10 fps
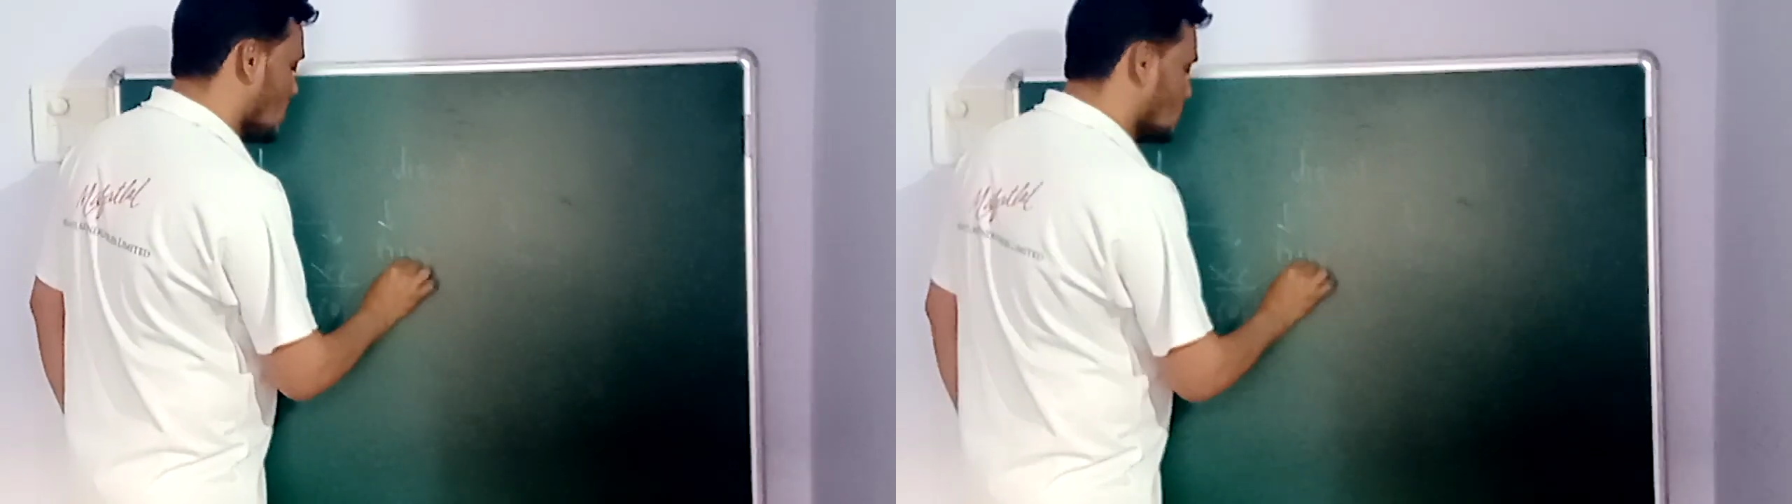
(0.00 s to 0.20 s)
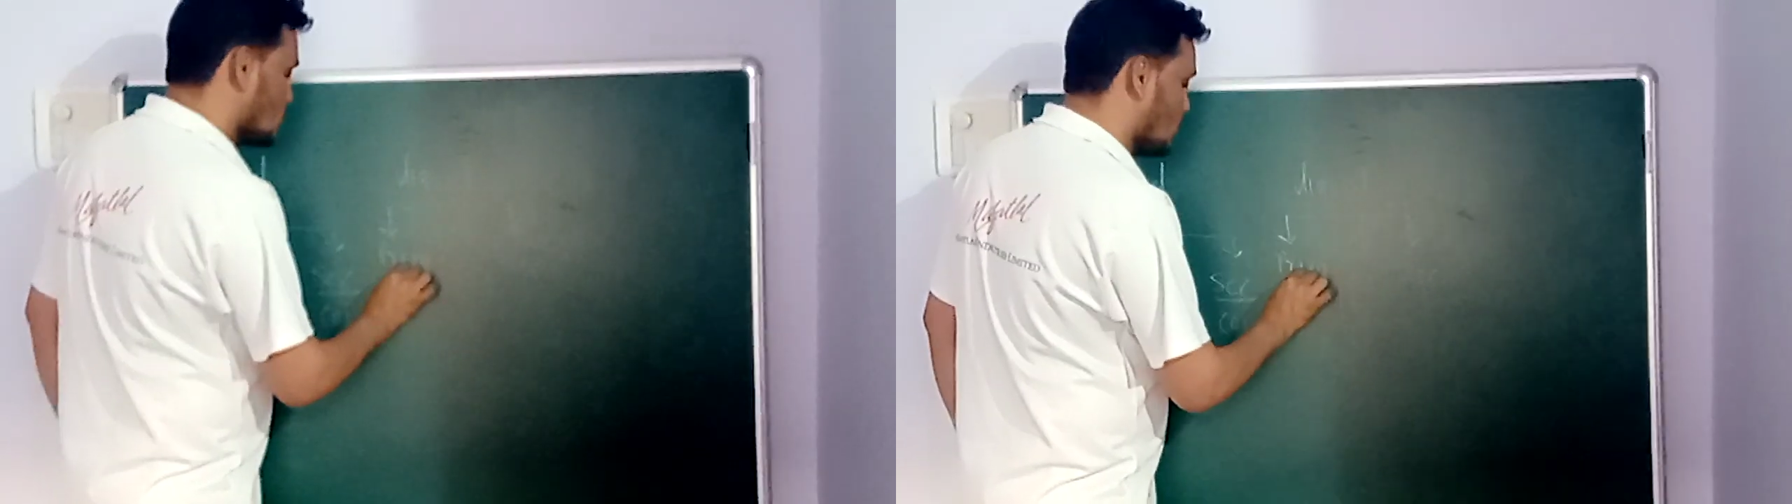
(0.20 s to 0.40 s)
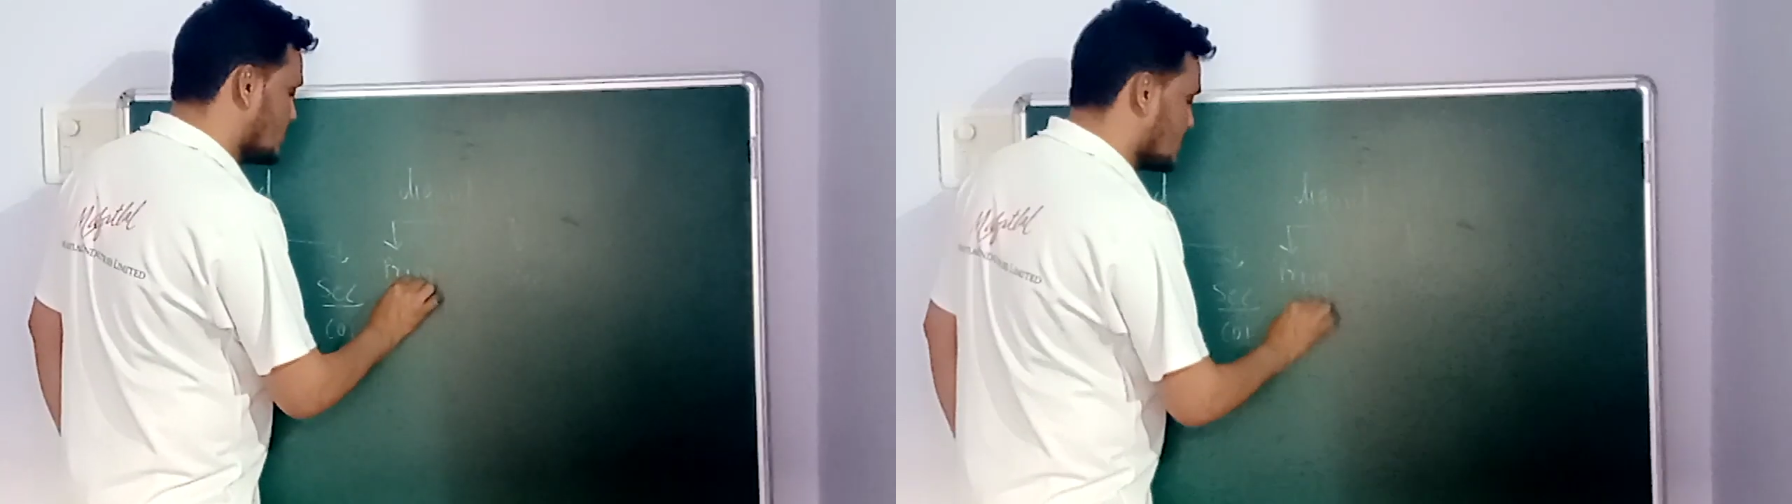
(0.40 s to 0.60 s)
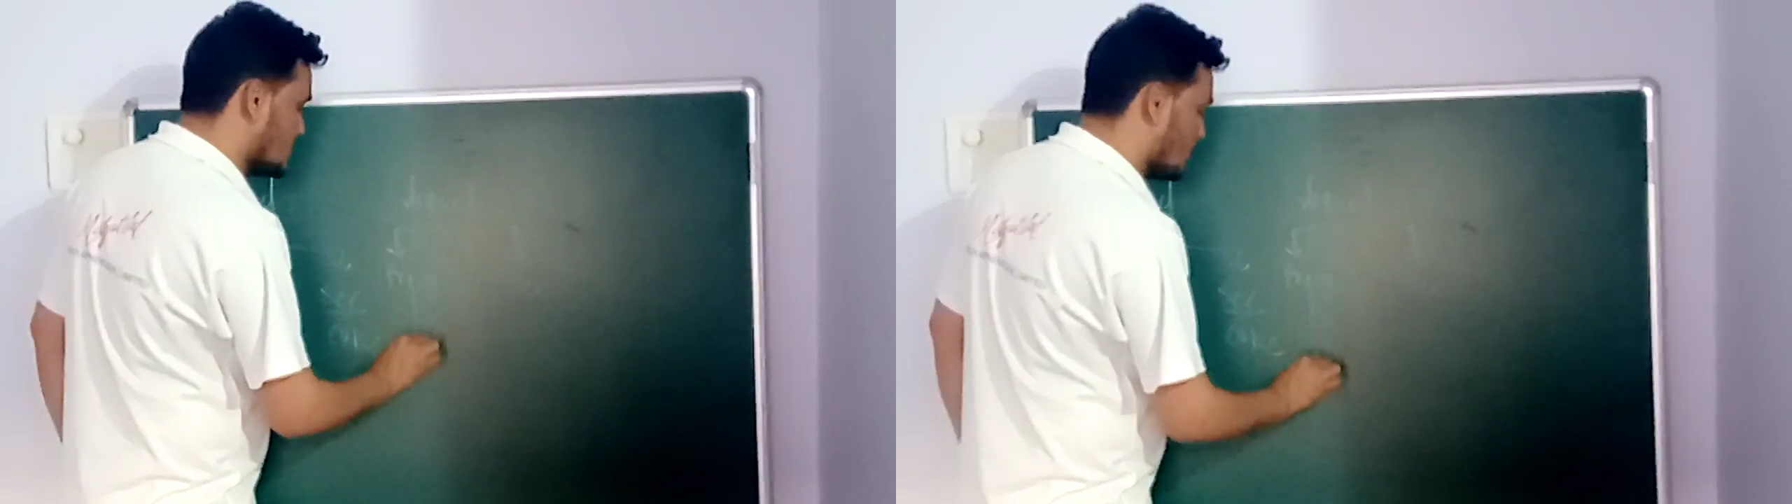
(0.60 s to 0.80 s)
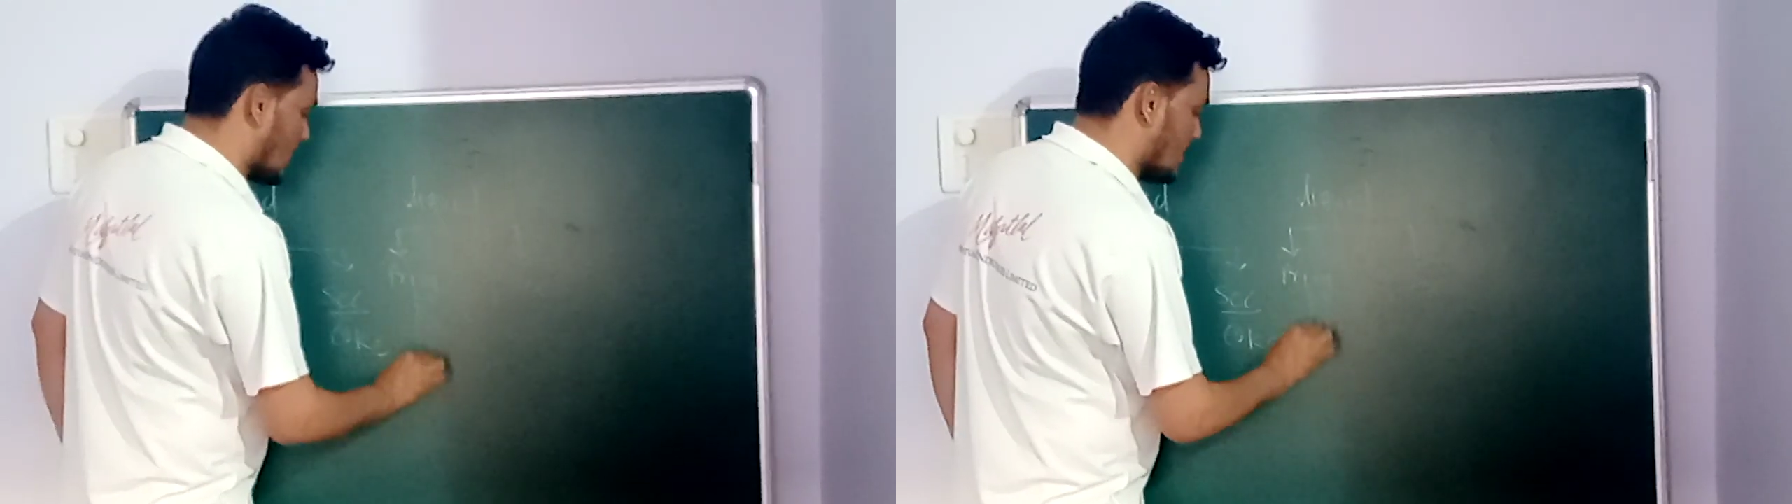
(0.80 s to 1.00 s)
So which is
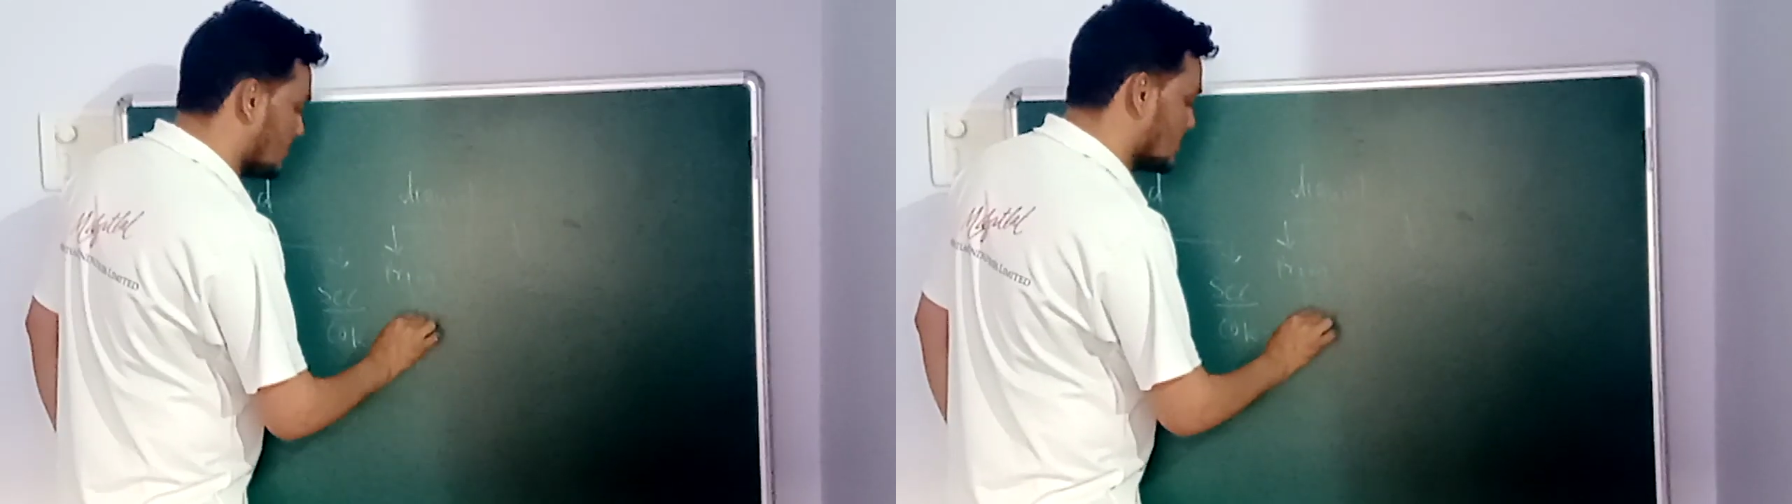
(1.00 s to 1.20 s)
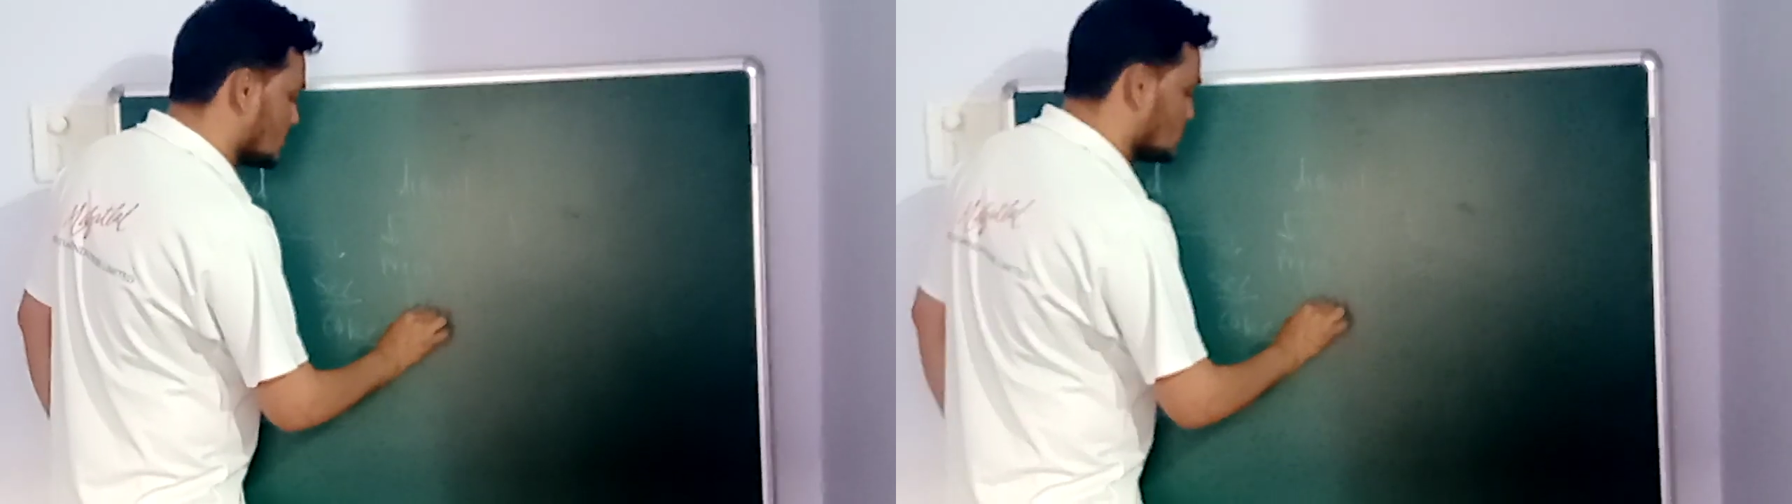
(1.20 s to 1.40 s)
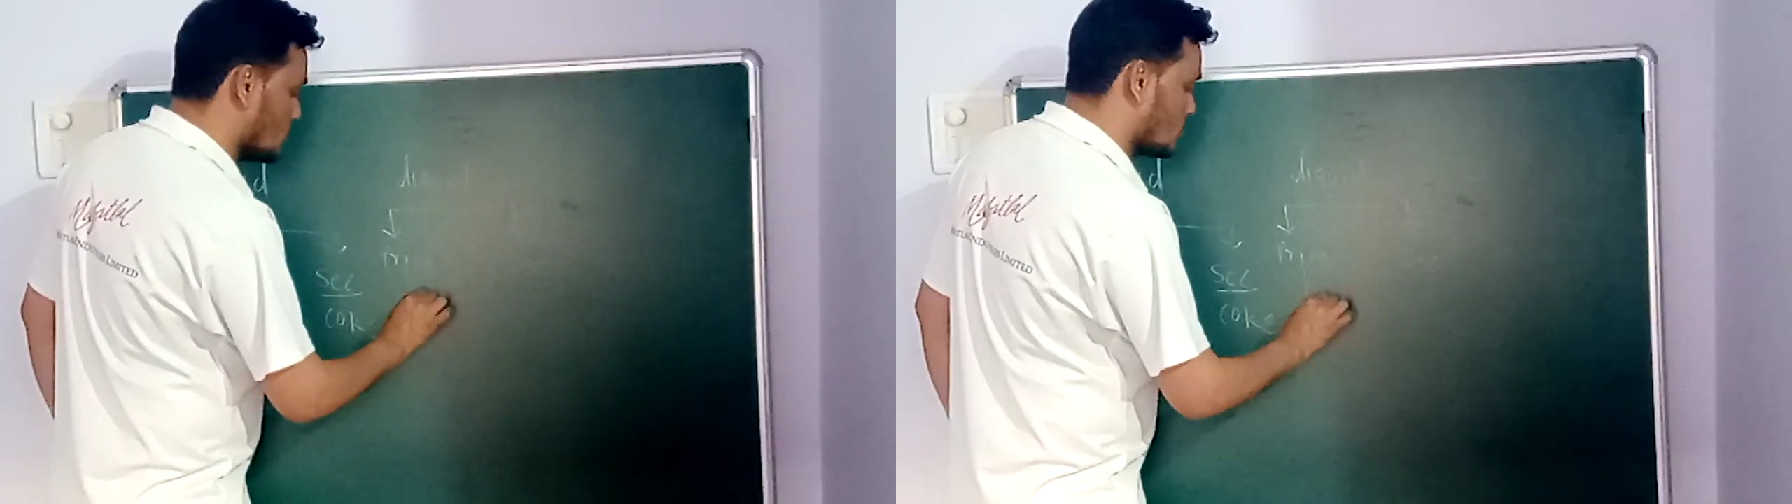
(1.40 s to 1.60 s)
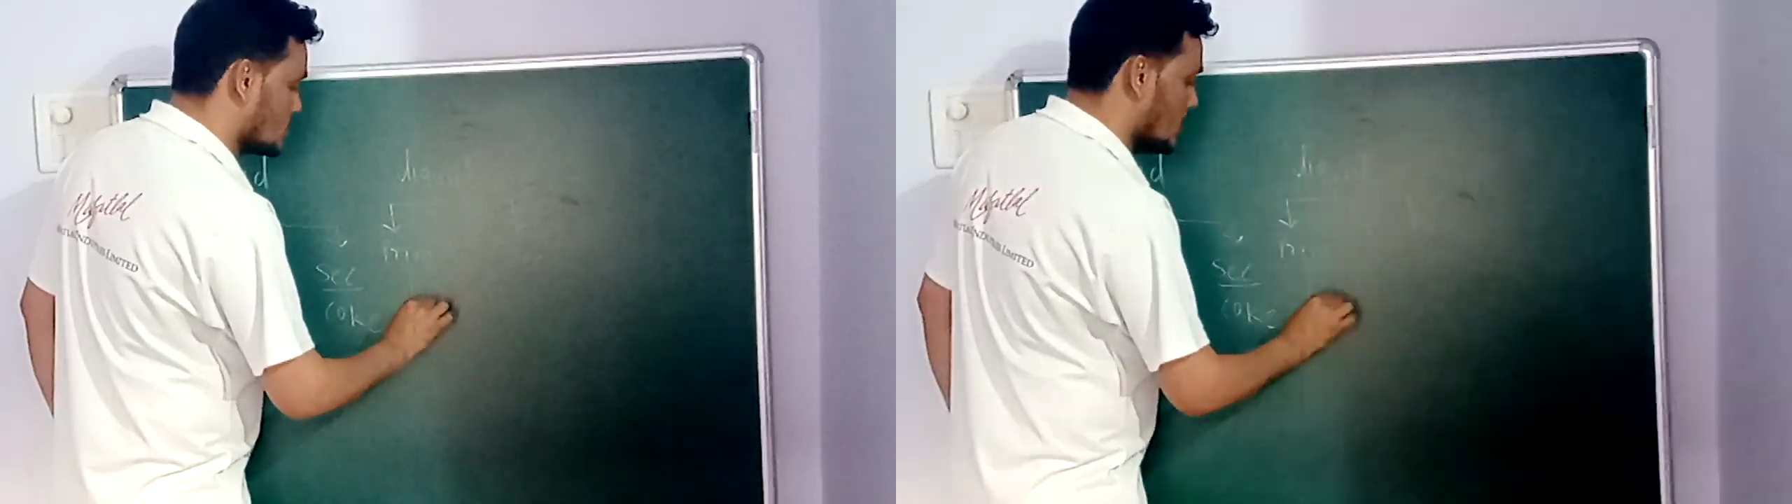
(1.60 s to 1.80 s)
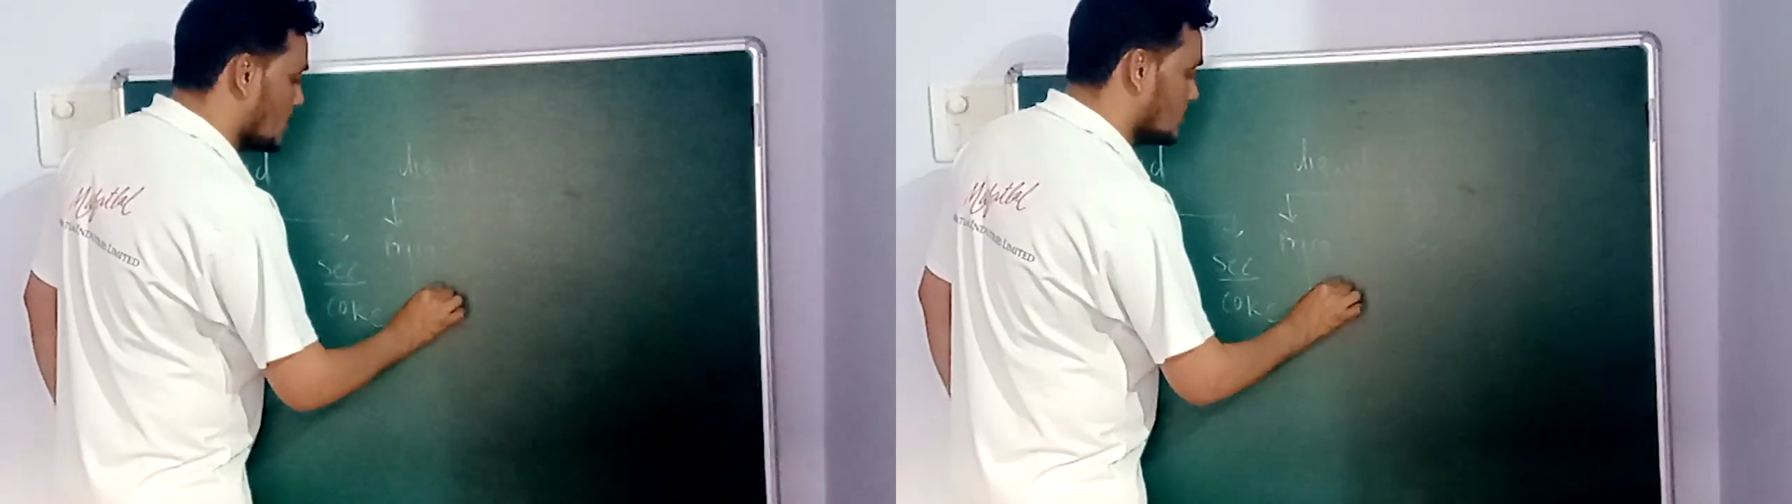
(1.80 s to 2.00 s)
the primary source?